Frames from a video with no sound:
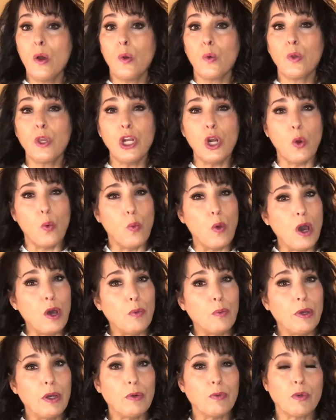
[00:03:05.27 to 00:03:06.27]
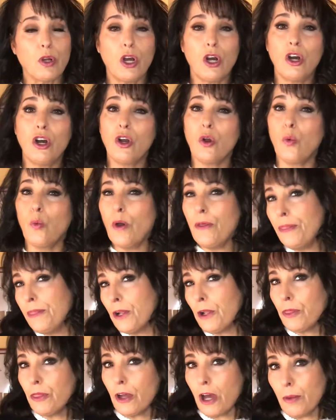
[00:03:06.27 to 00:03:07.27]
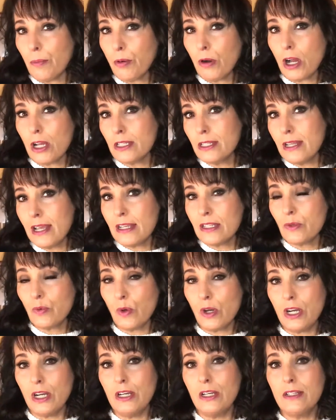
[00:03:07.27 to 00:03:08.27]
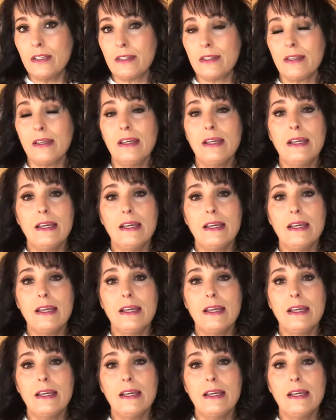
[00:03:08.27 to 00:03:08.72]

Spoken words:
you know, what went wrong, what their thought process was,